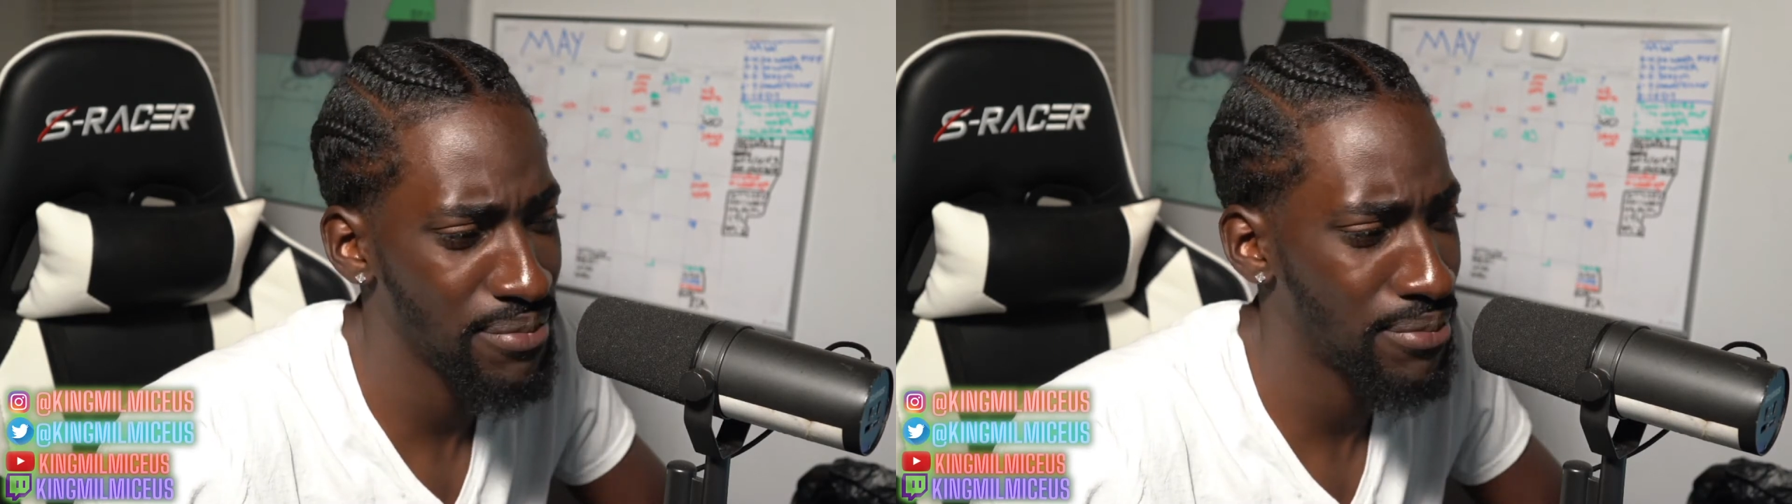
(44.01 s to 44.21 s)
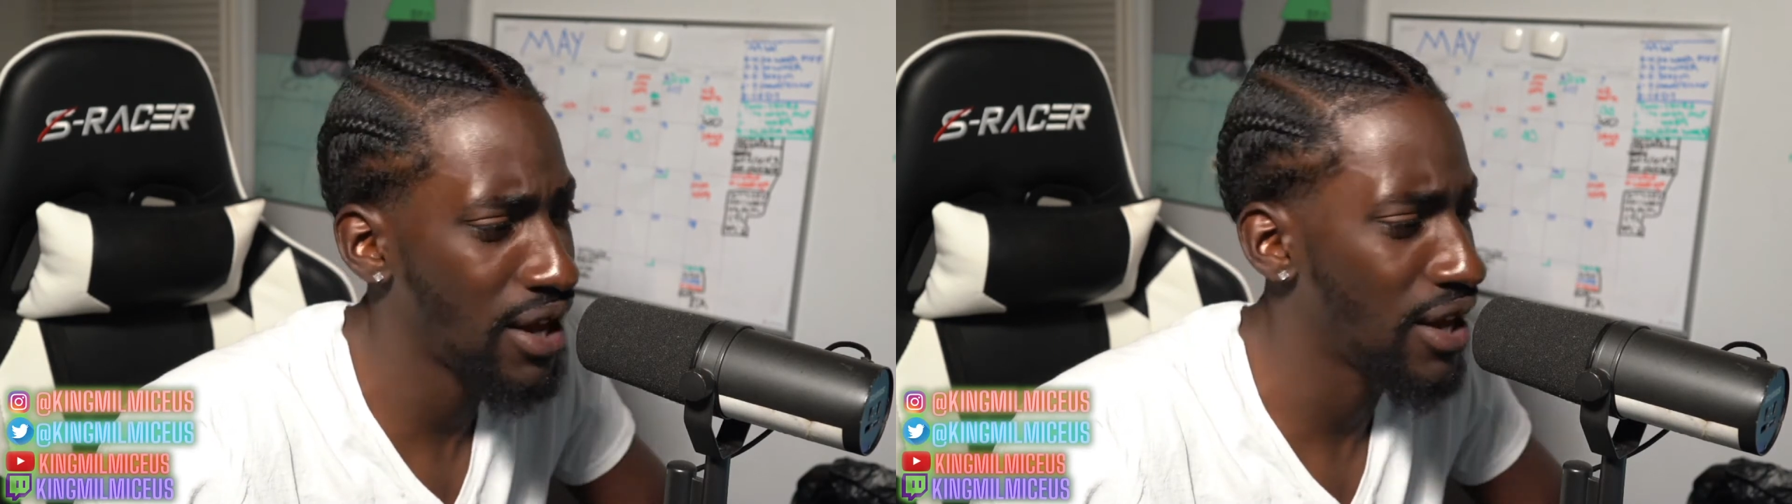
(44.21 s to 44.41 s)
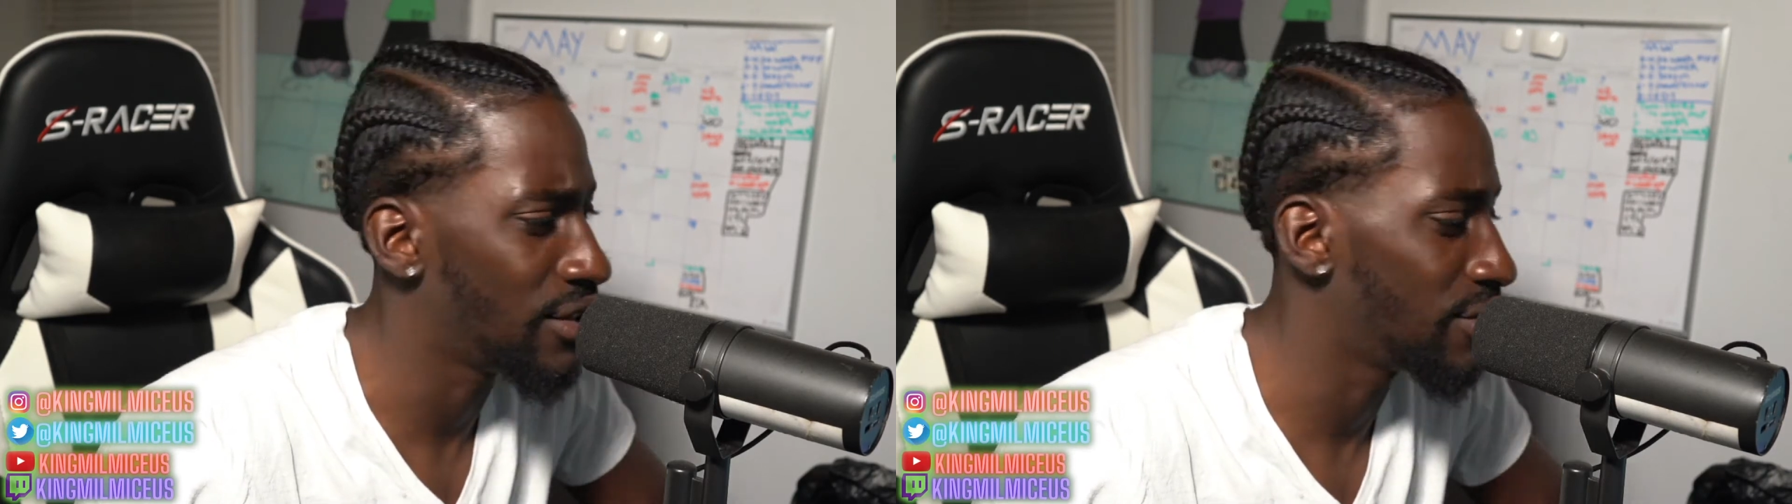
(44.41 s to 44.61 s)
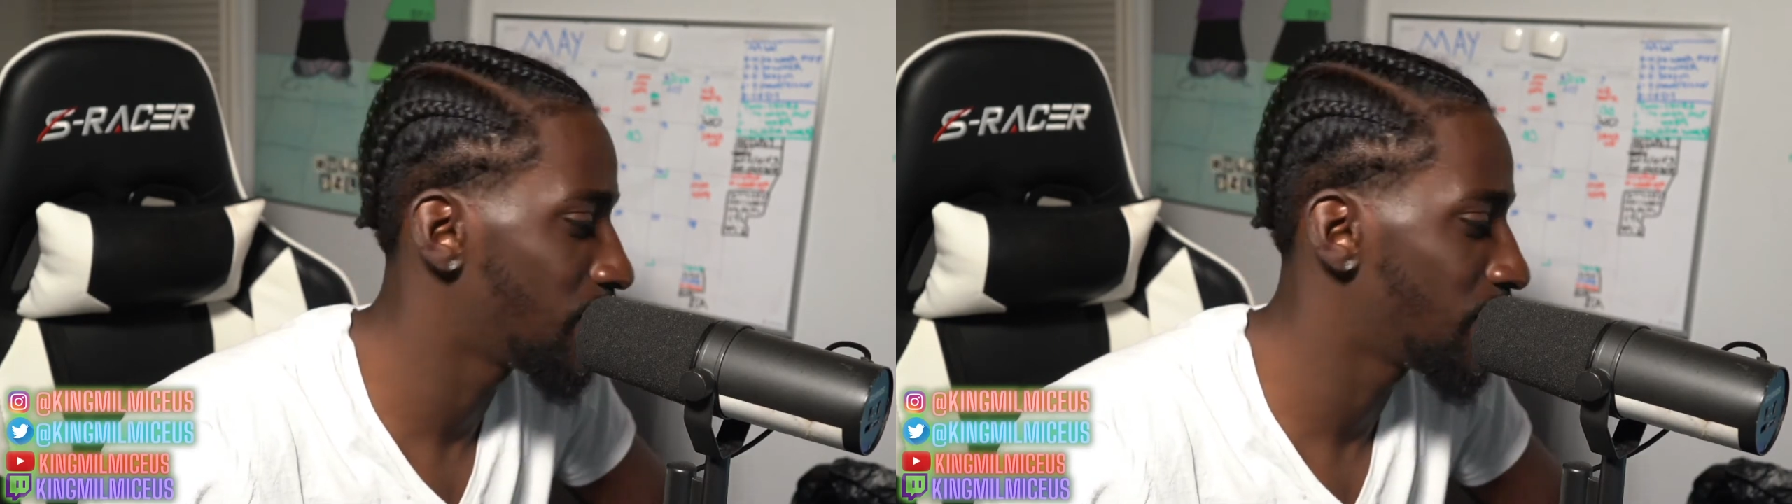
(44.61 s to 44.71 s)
bet